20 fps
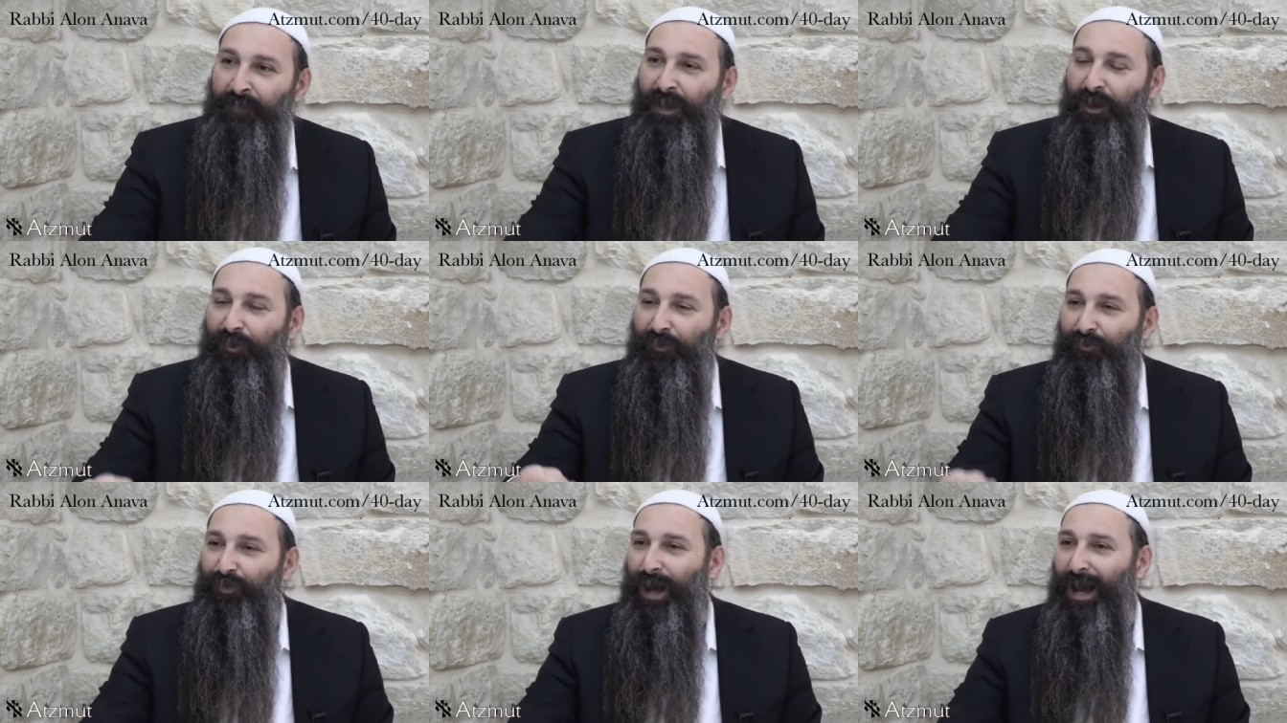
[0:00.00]

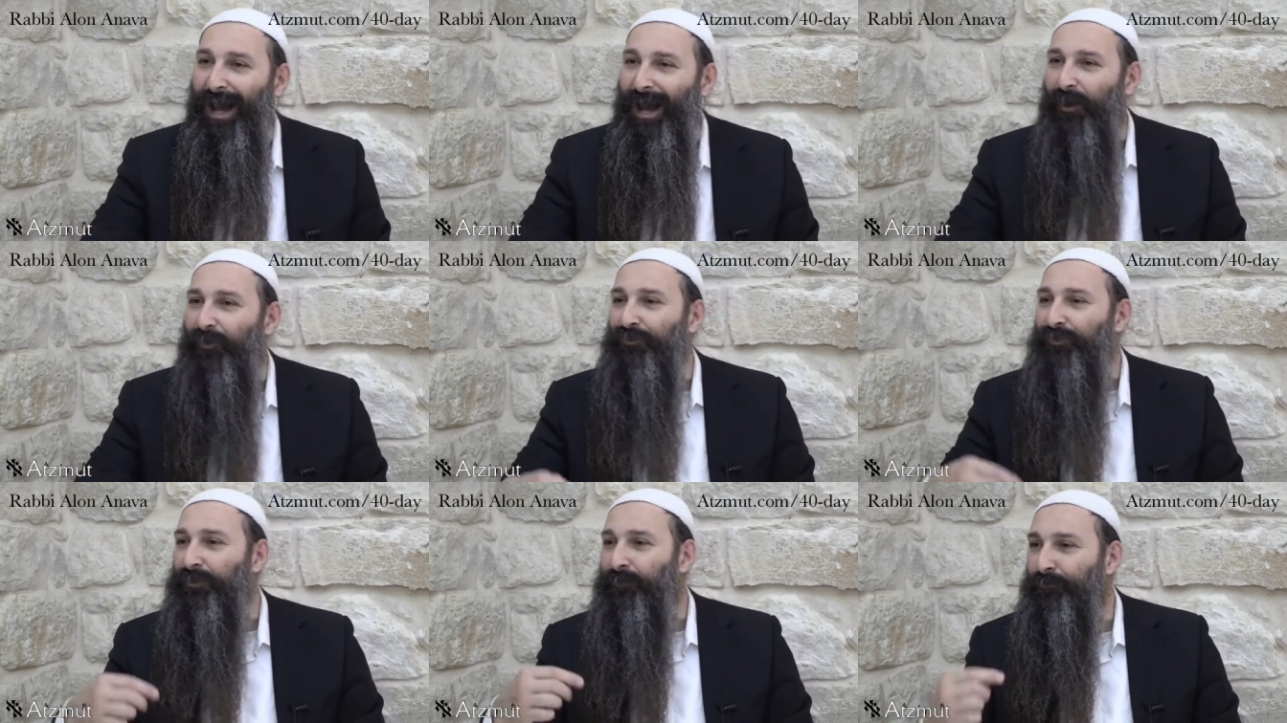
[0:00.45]
of
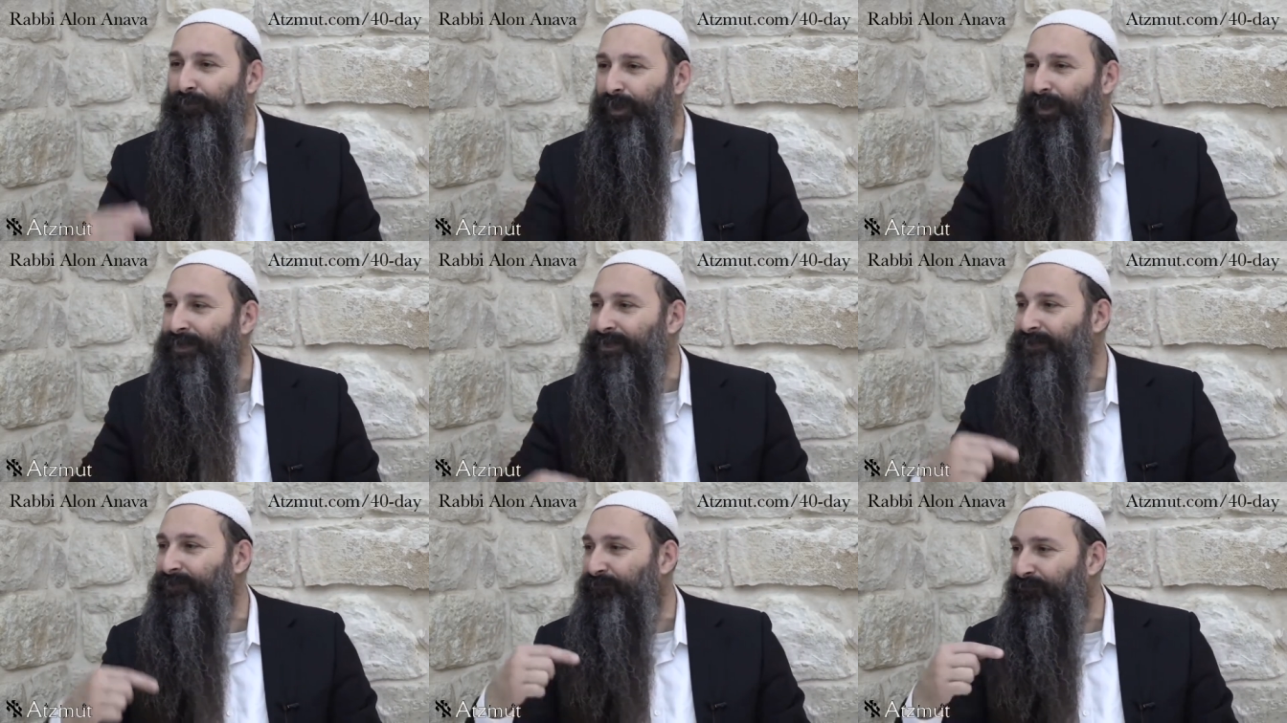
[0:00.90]
how the
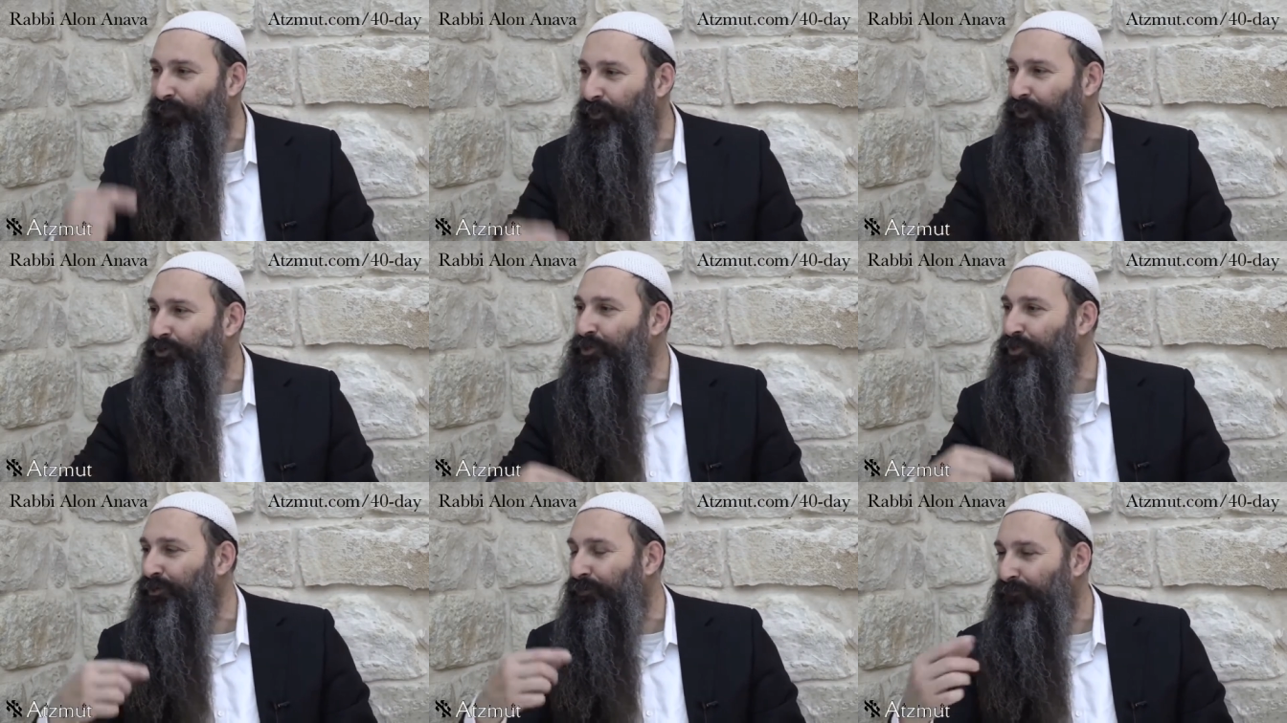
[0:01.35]
best
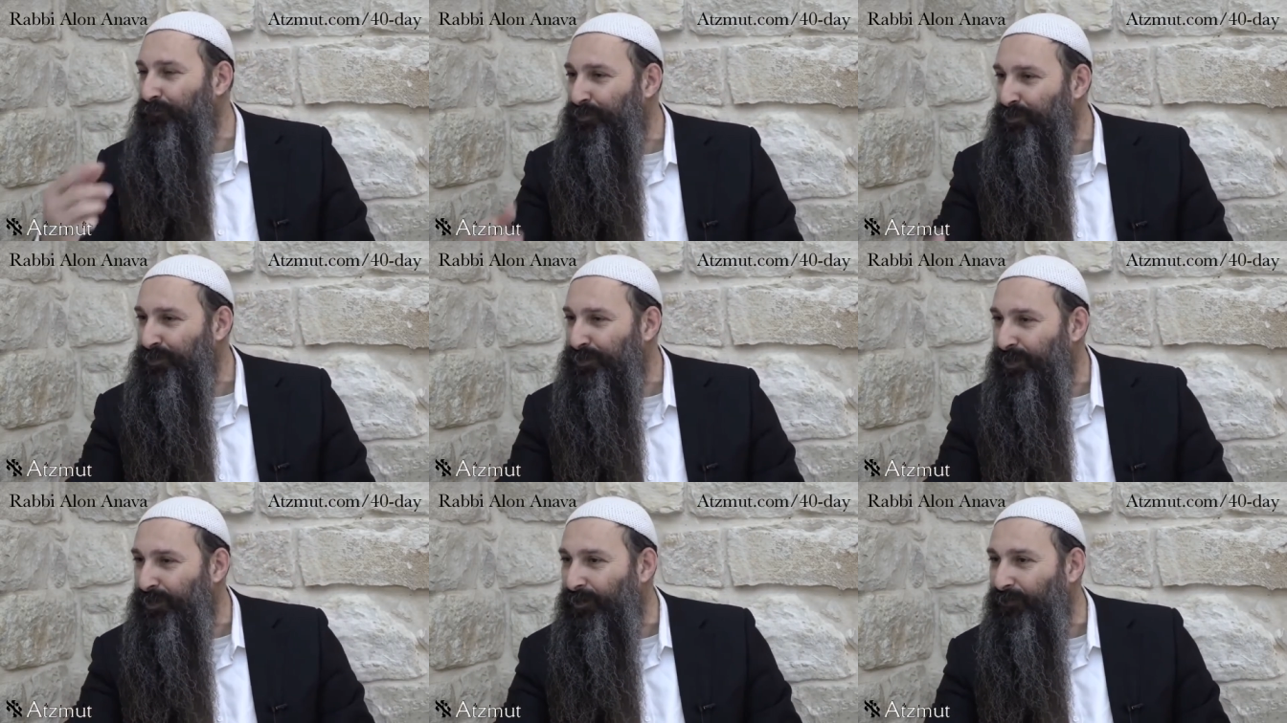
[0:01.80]
version of
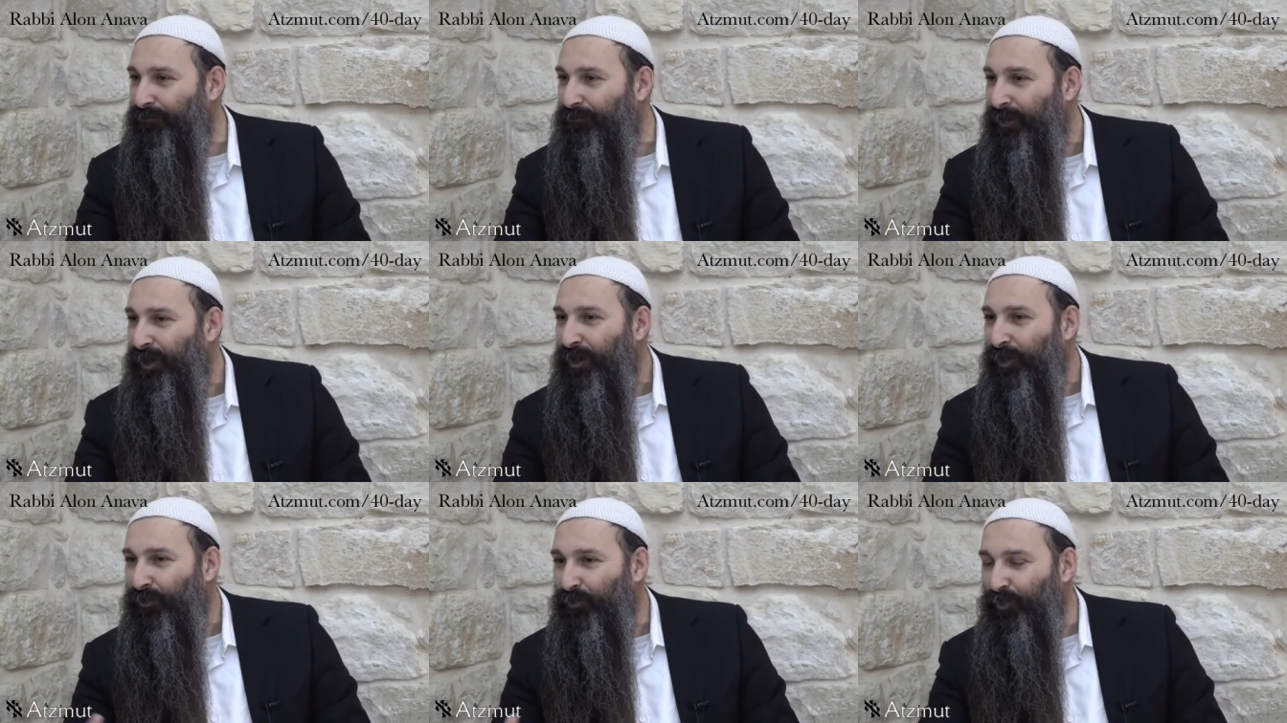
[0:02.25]
yourself
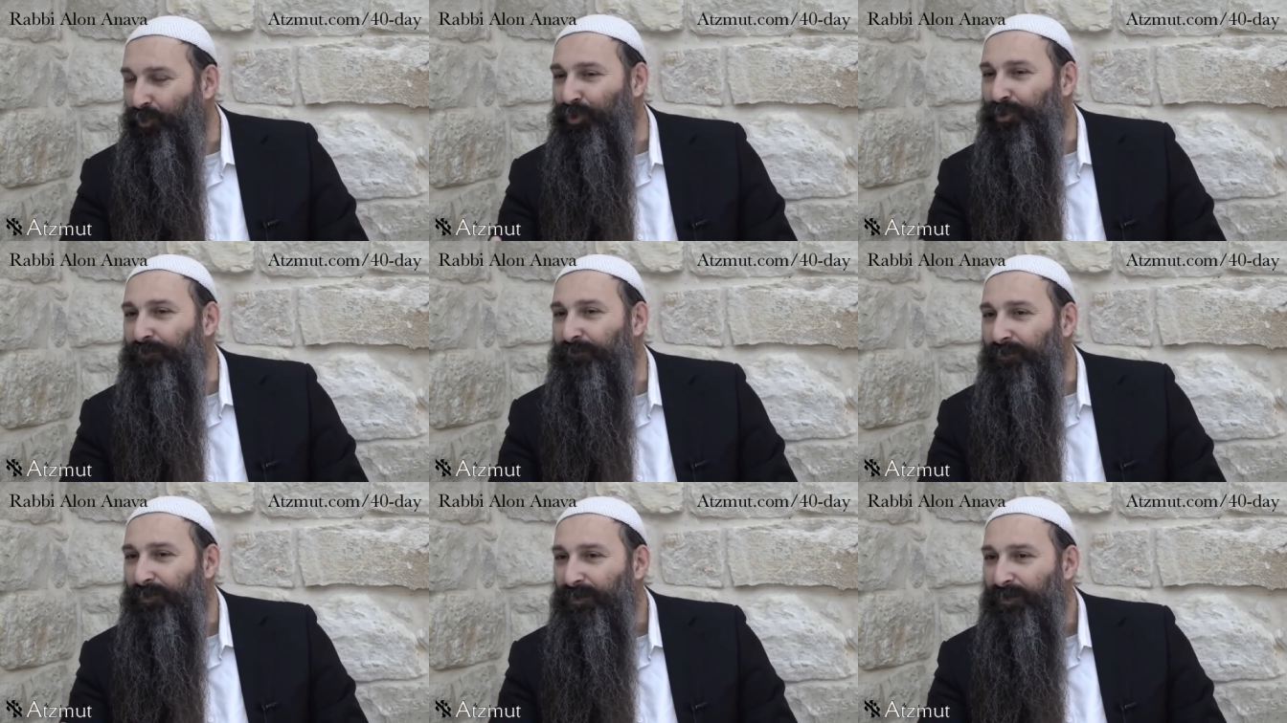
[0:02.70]

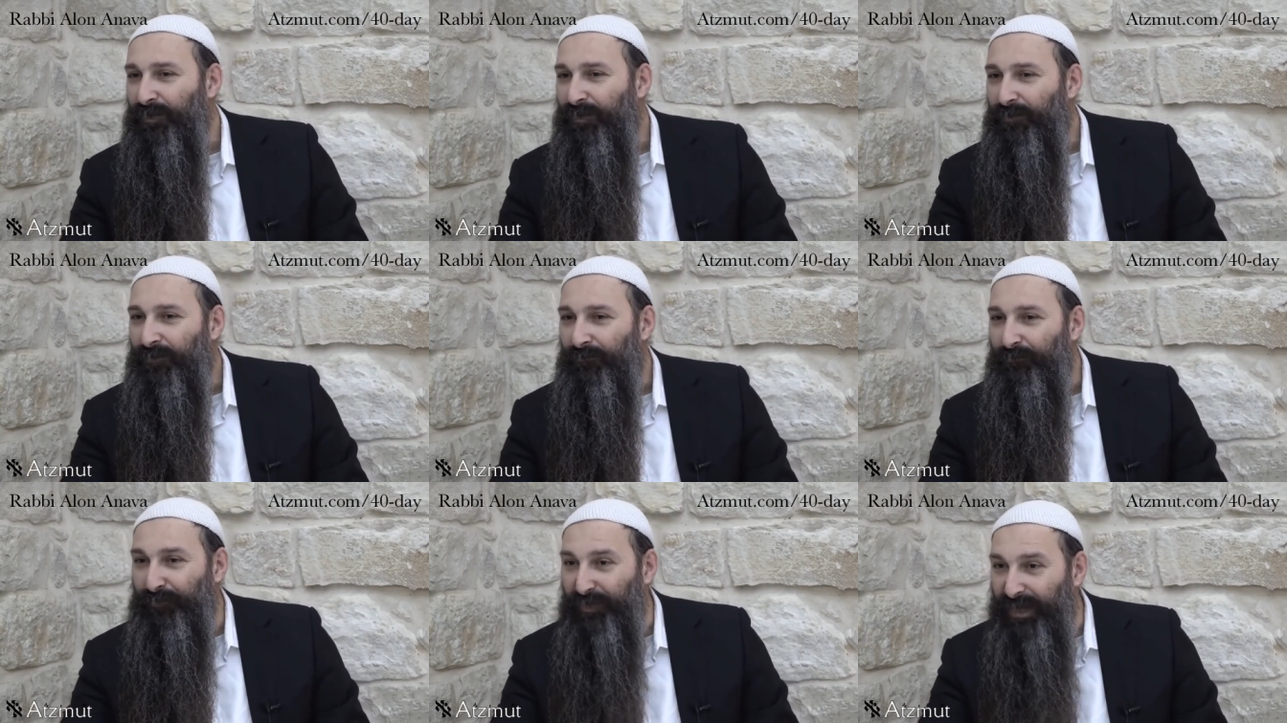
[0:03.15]
would
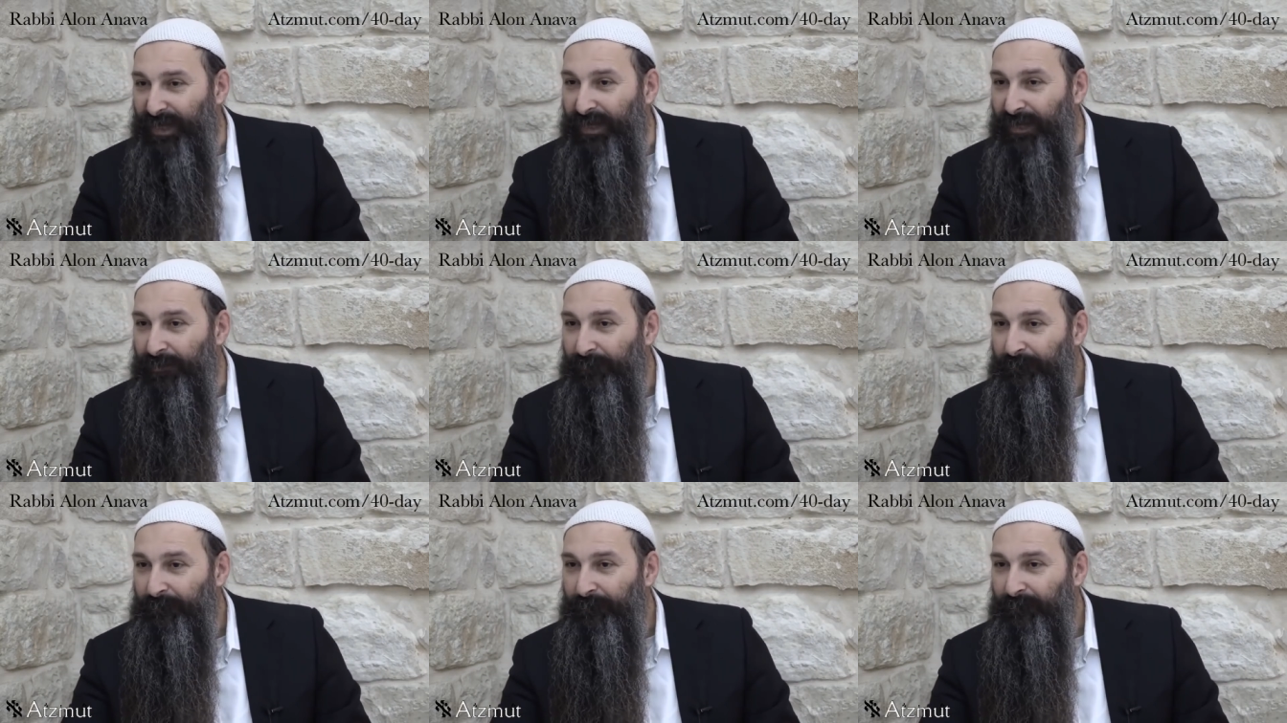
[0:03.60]

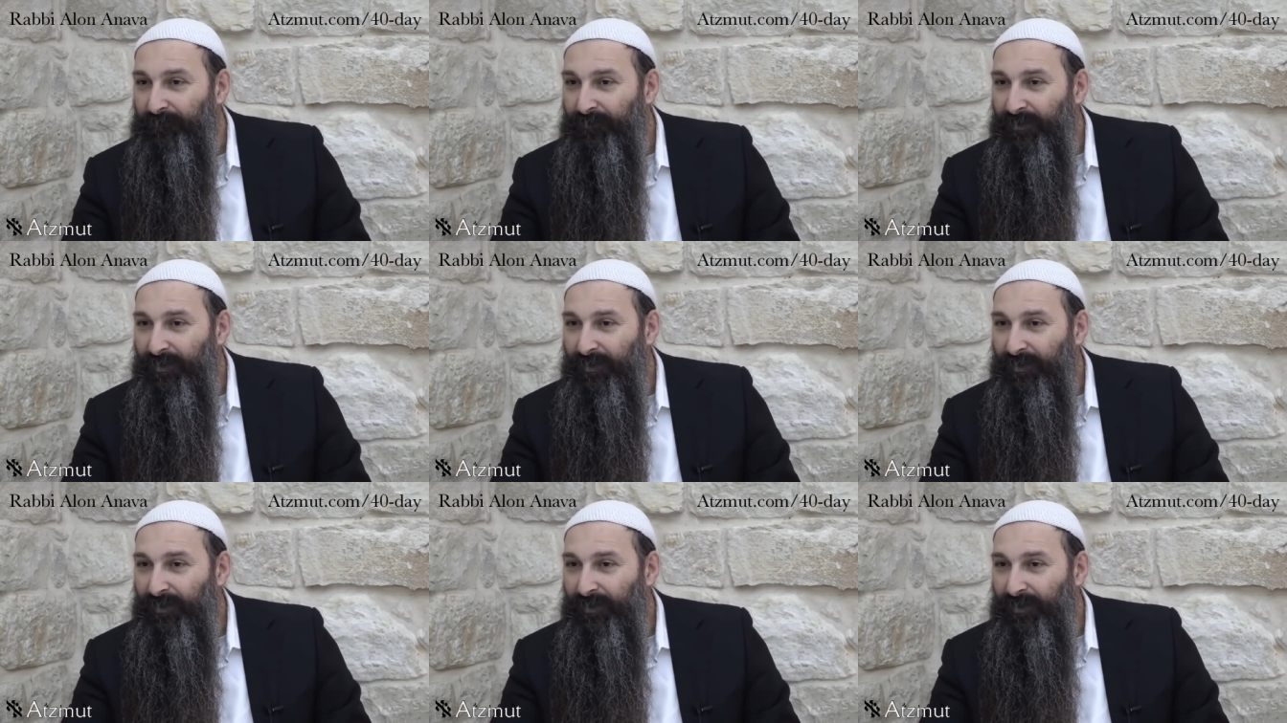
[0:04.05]
be,